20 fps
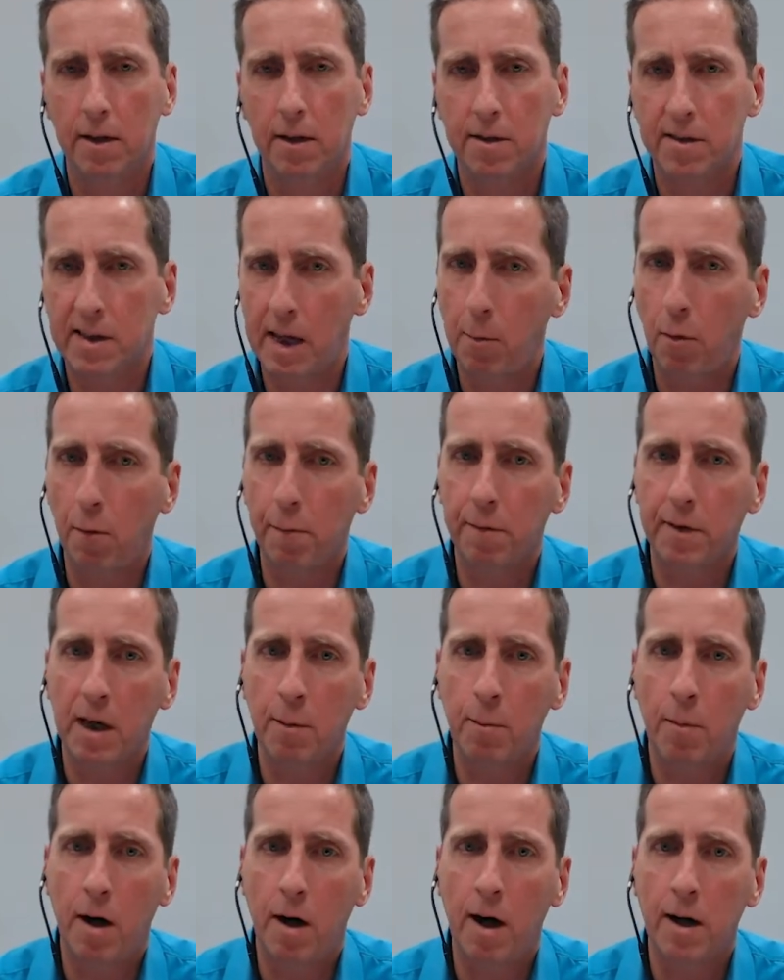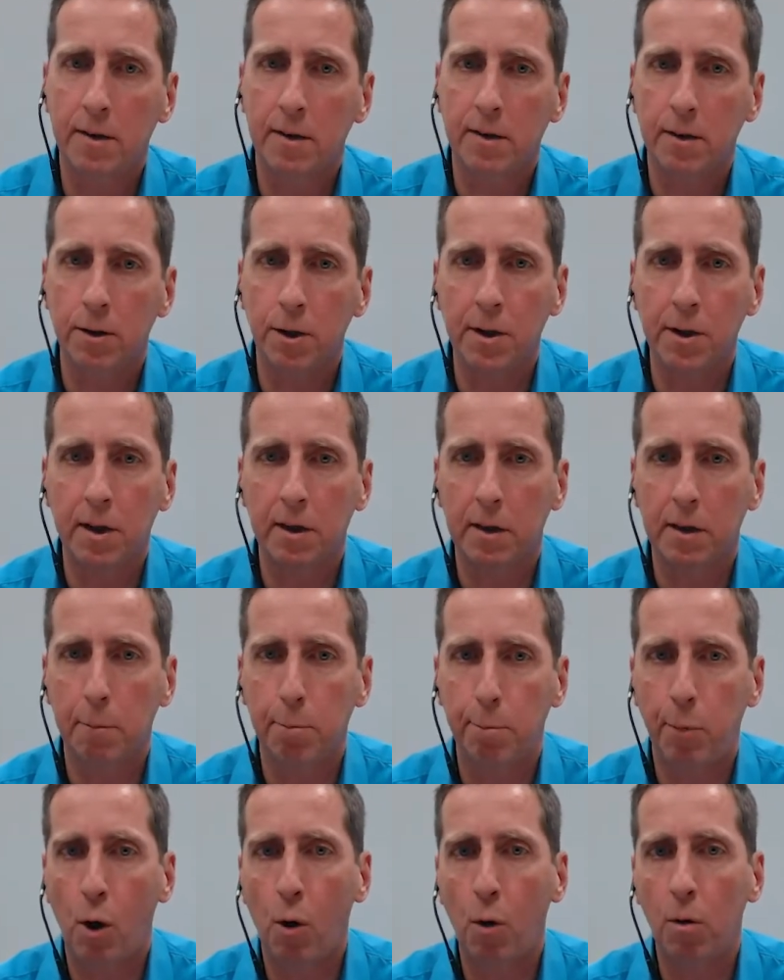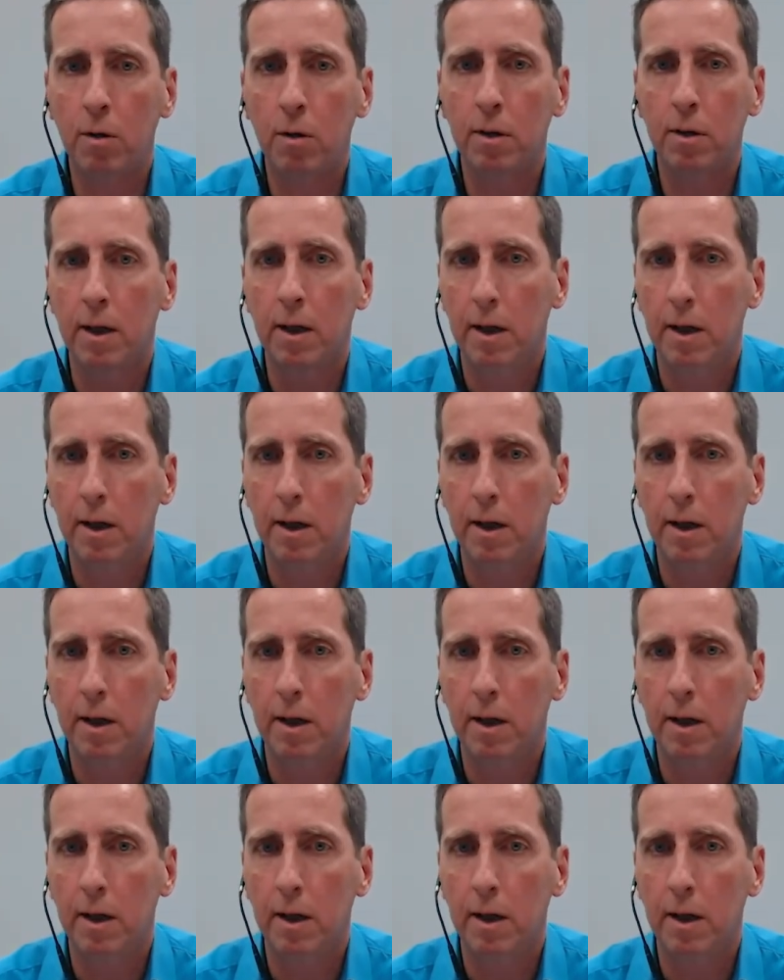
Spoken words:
some of them are turning the pole